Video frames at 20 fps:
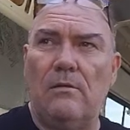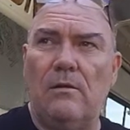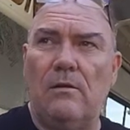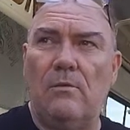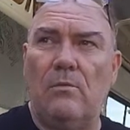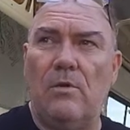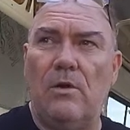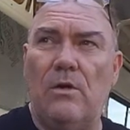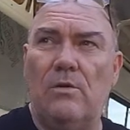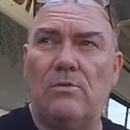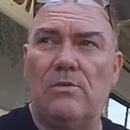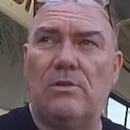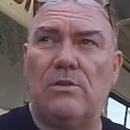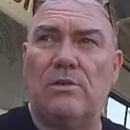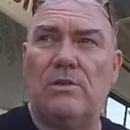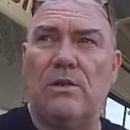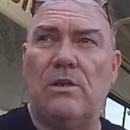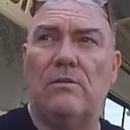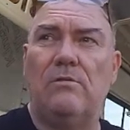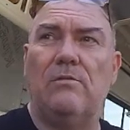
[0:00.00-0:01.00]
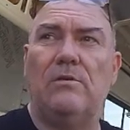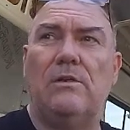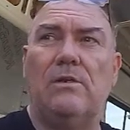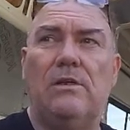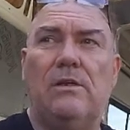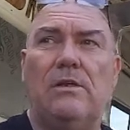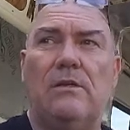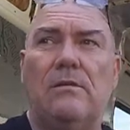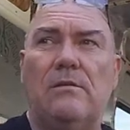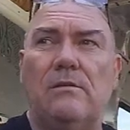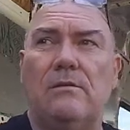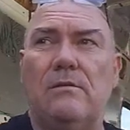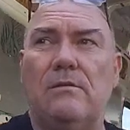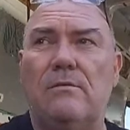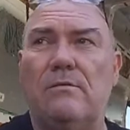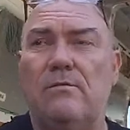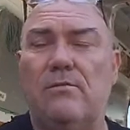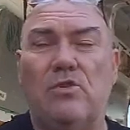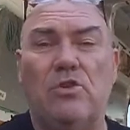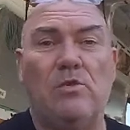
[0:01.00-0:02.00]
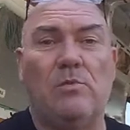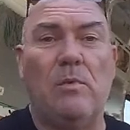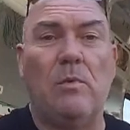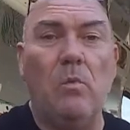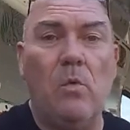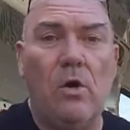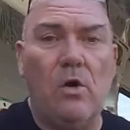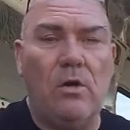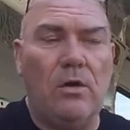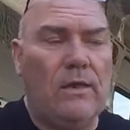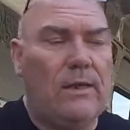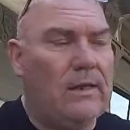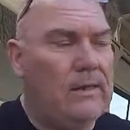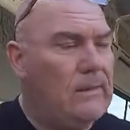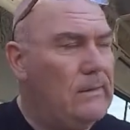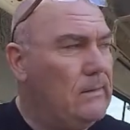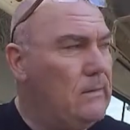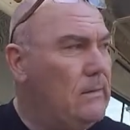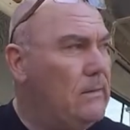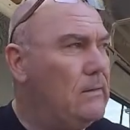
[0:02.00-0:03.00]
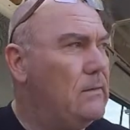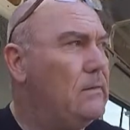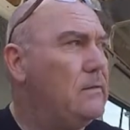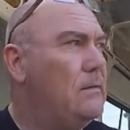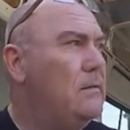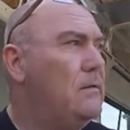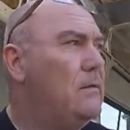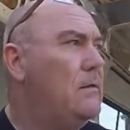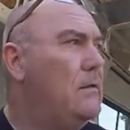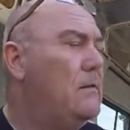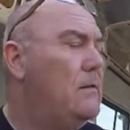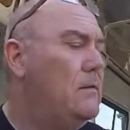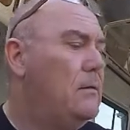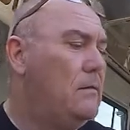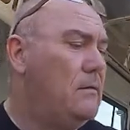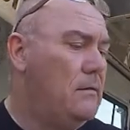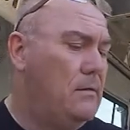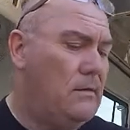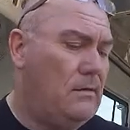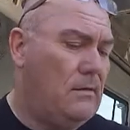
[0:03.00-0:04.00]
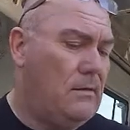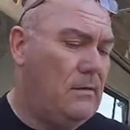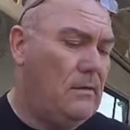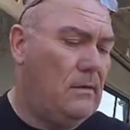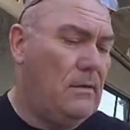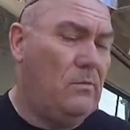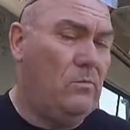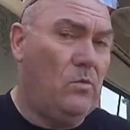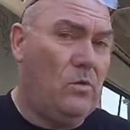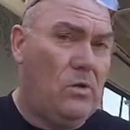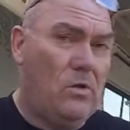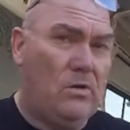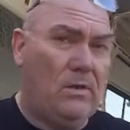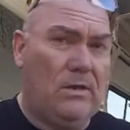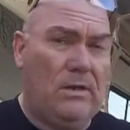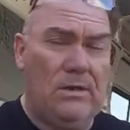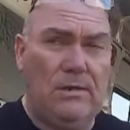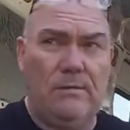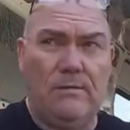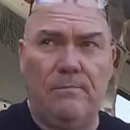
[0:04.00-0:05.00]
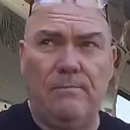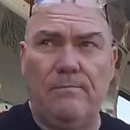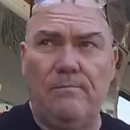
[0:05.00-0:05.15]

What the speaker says: And what else to say really? Just been working and working,